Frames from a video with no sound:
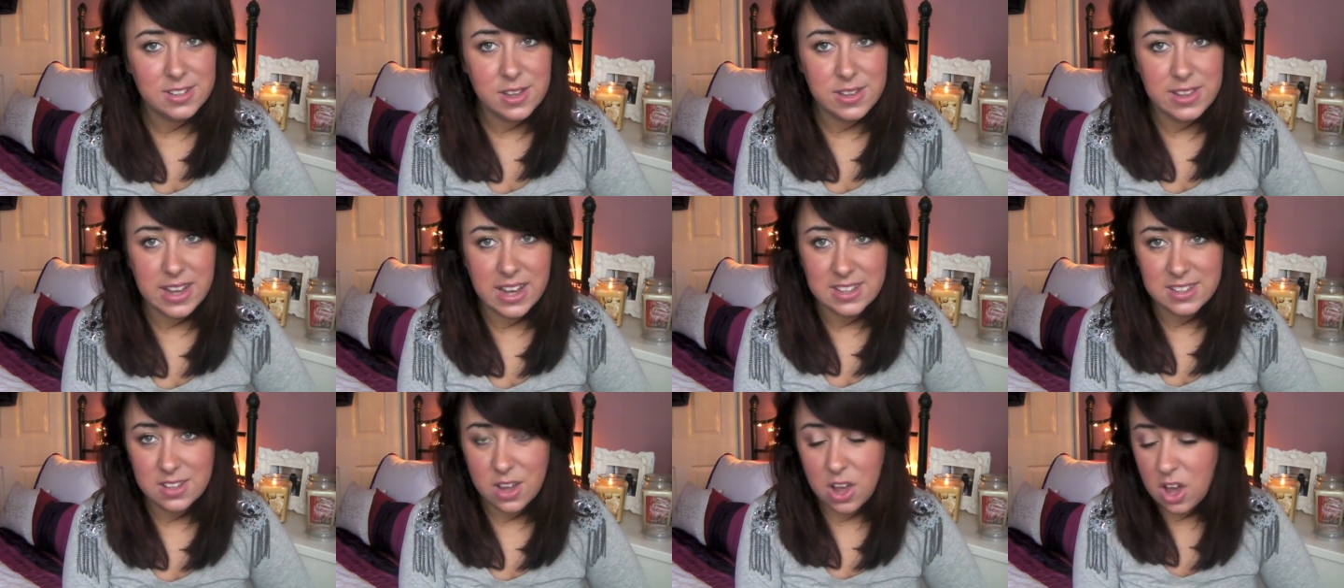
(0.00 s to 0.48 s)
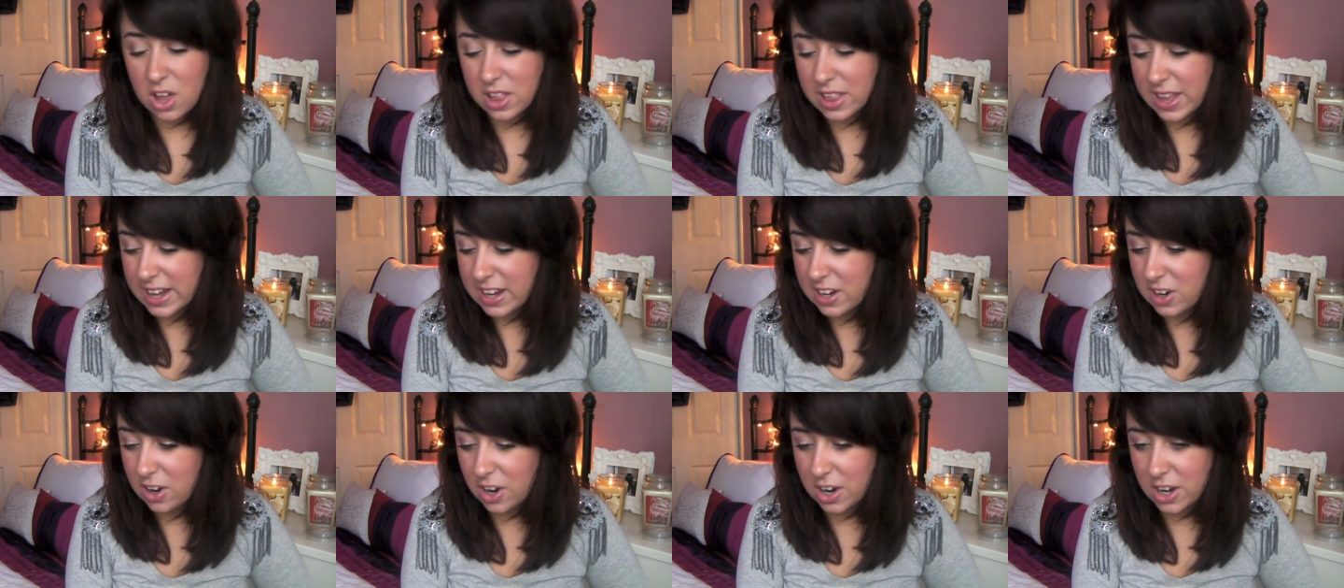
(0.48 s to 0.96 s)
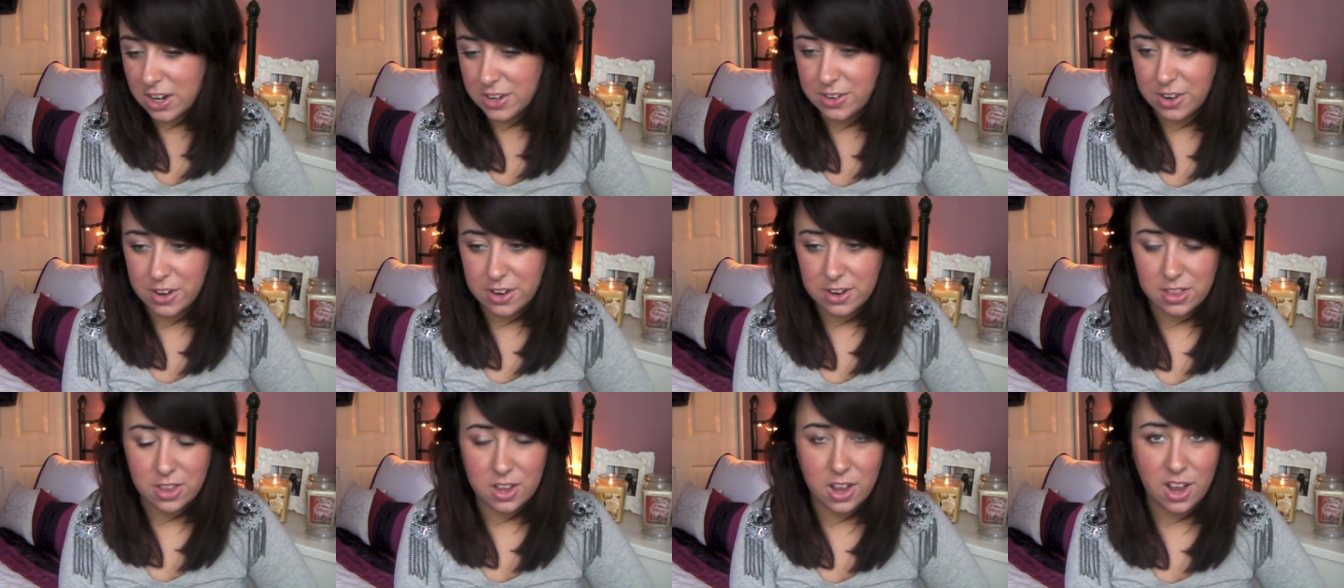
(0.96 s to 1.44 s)
So that's all I got.
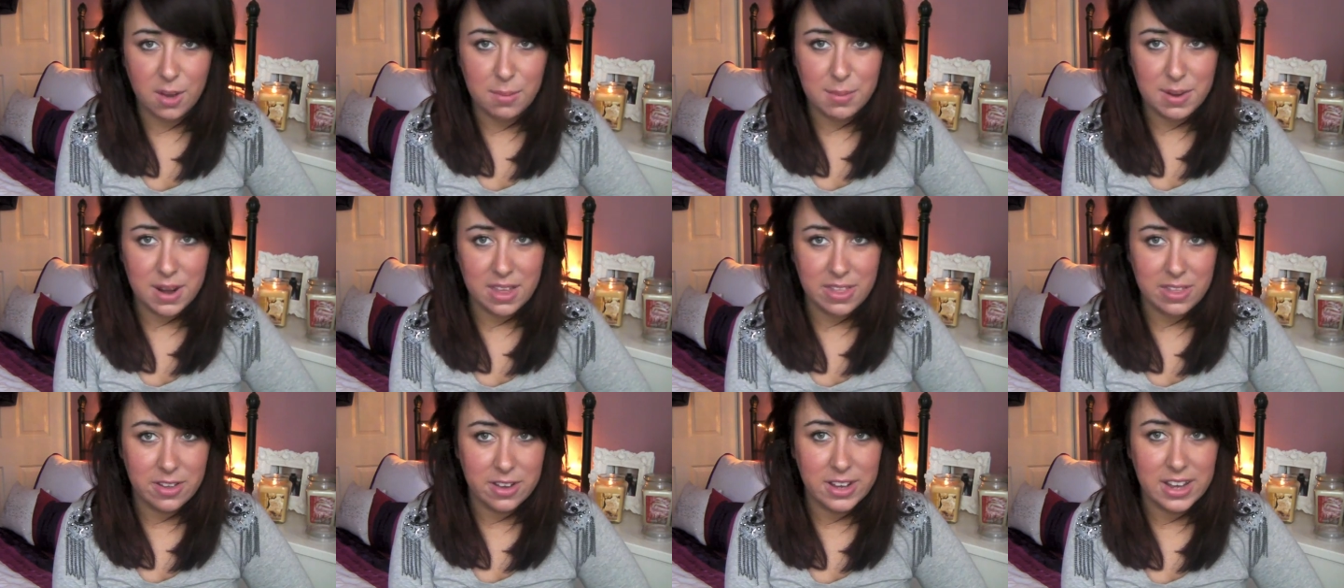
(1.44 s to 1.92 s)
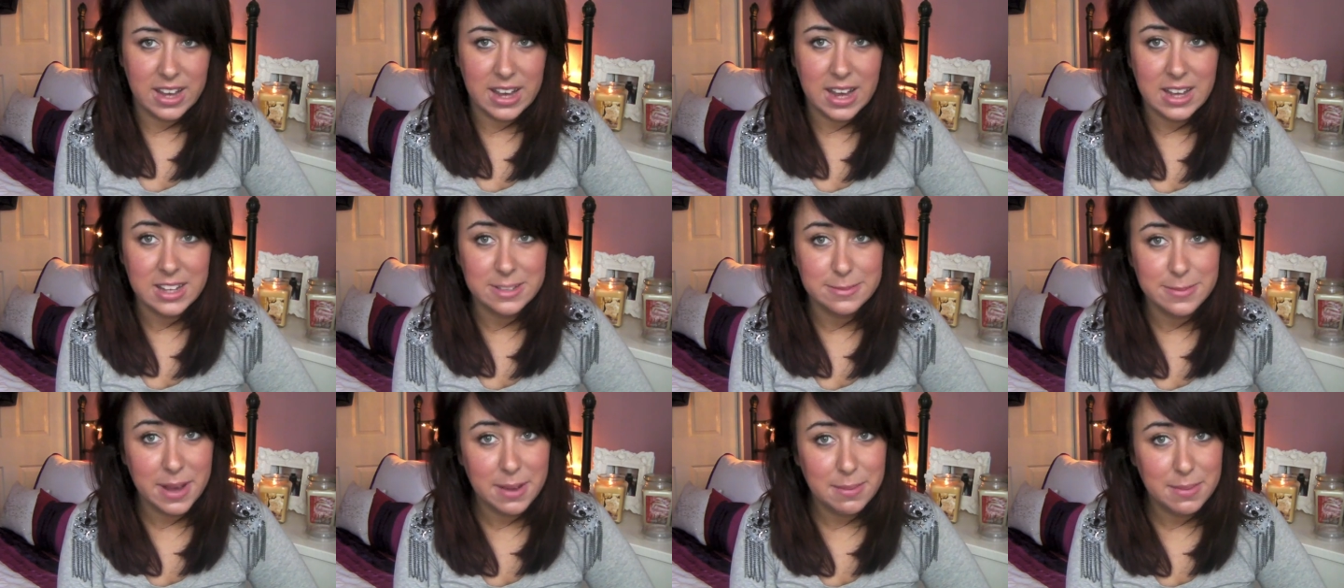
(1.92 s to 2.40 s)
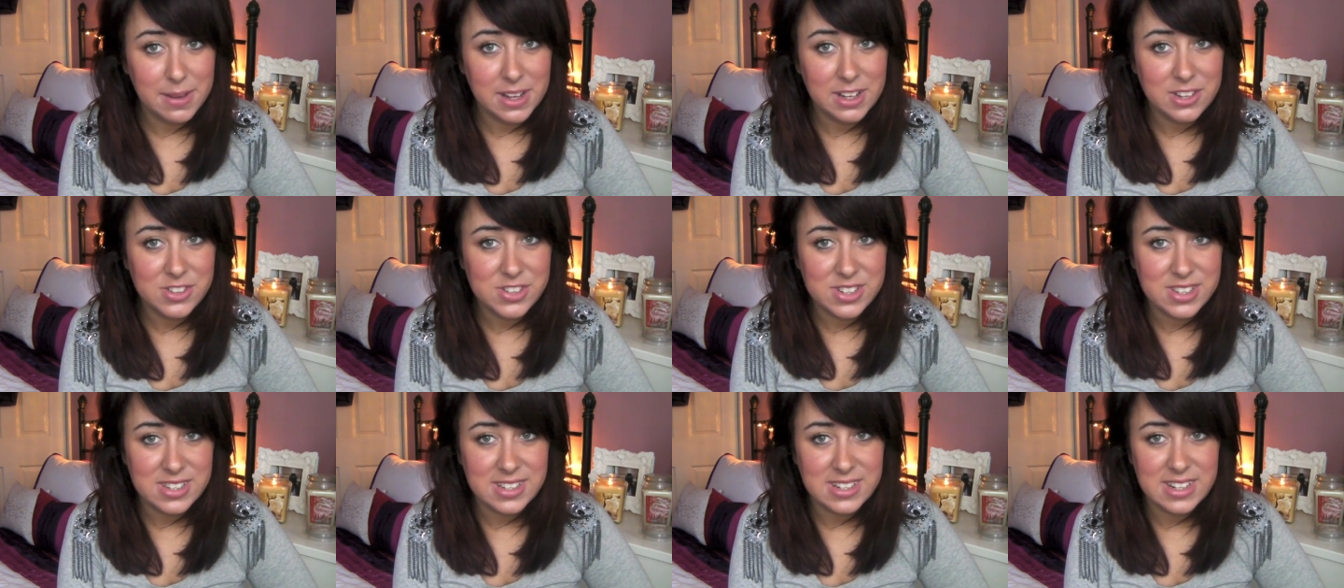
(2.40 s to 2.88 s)
Not a lot, but I thought you guys might be
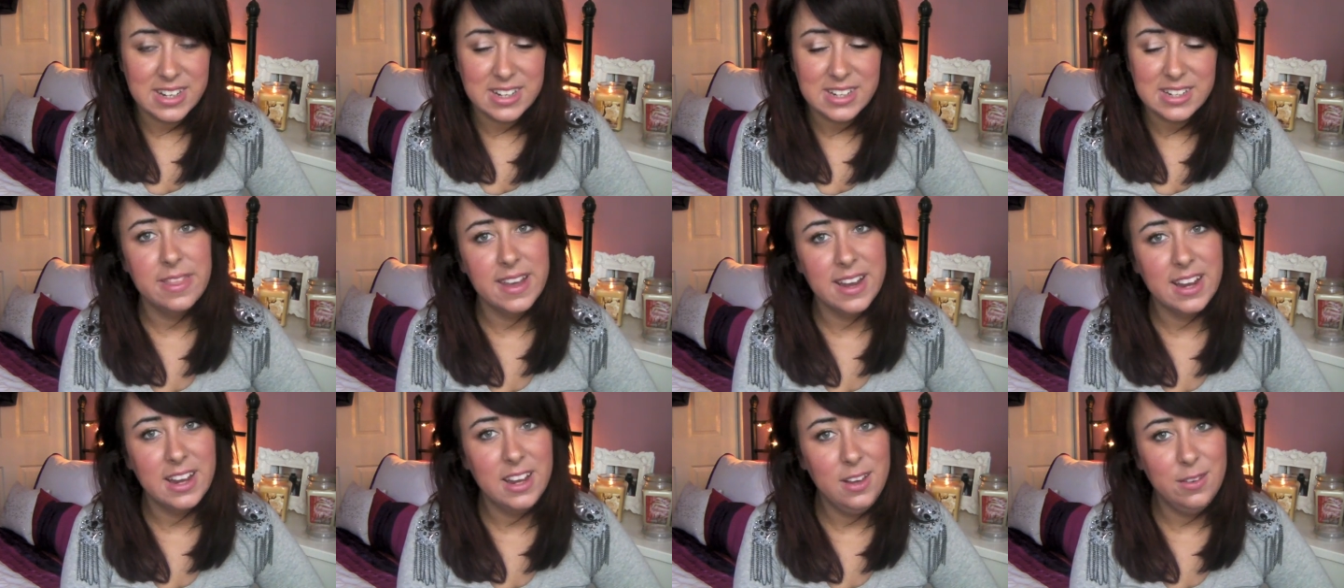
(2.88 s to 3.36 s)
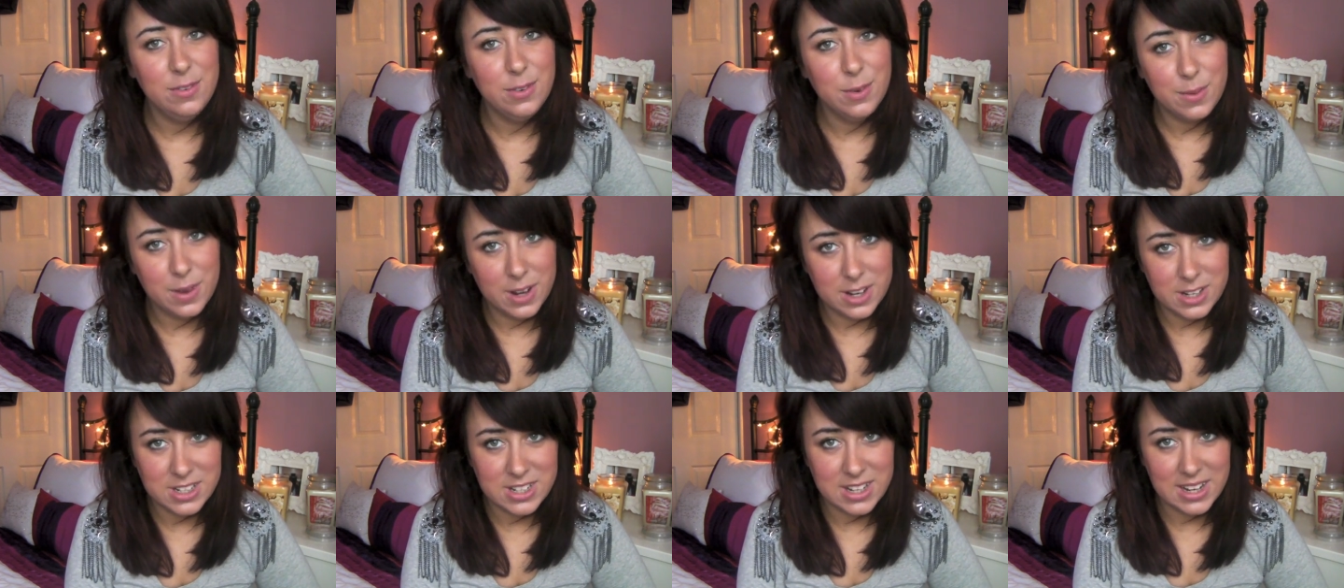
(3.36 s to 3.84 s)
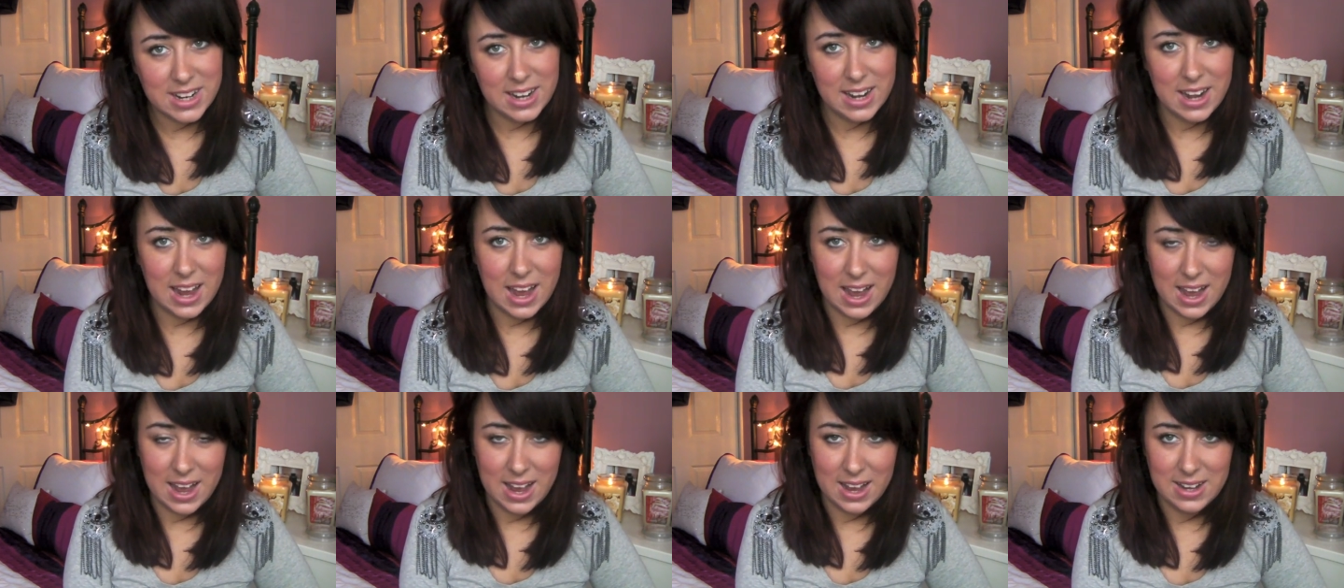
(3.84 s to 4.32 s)
interested. Thank you for watching,
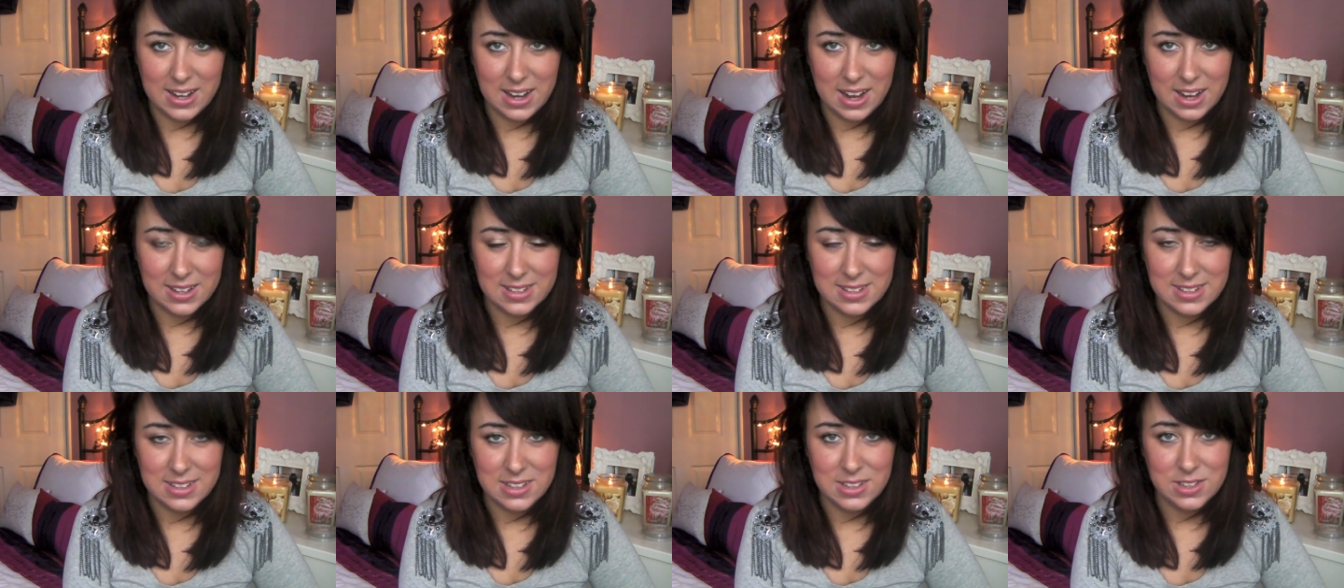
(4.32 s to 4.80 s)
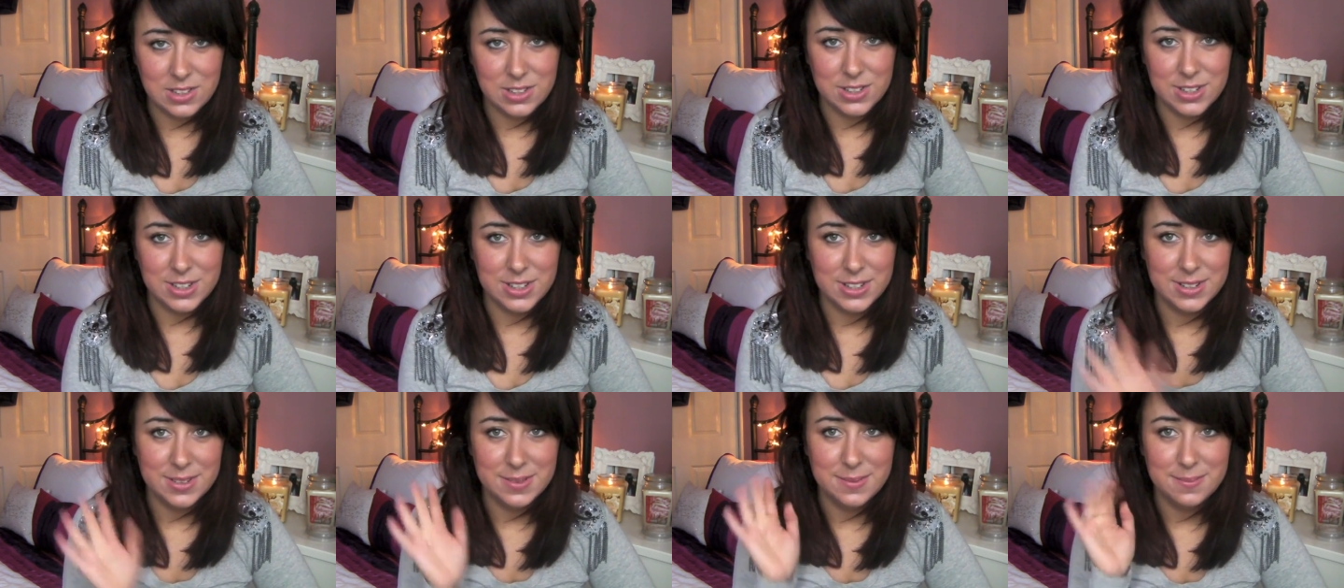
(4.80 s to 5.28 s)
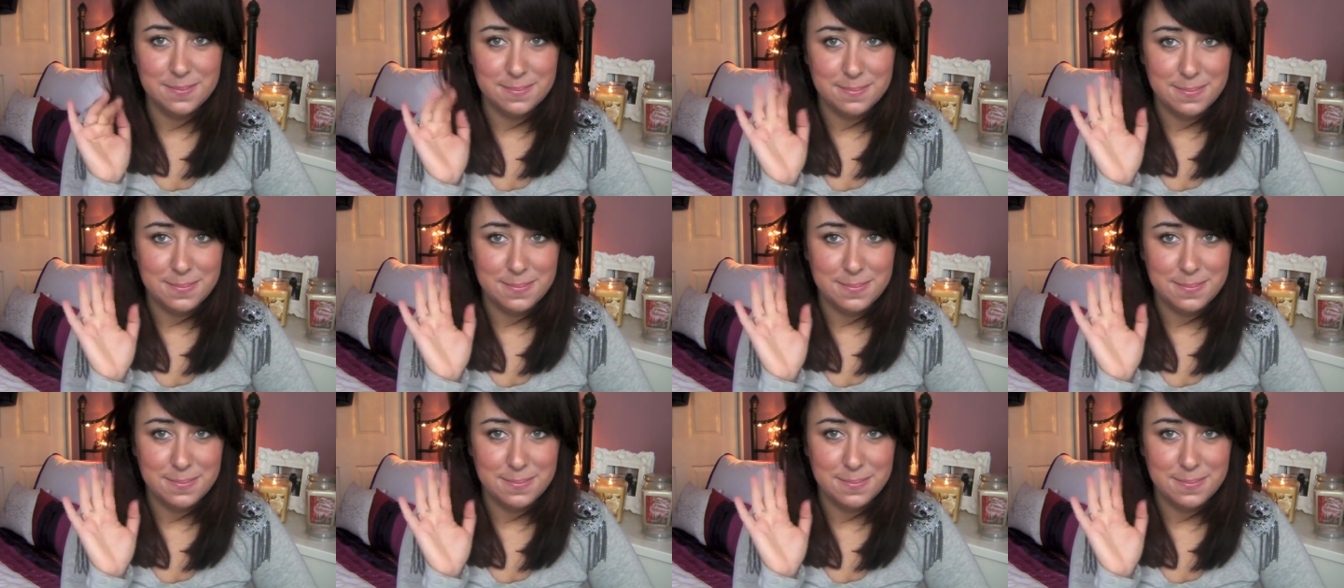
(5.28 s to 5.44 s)
and I'll see you soon.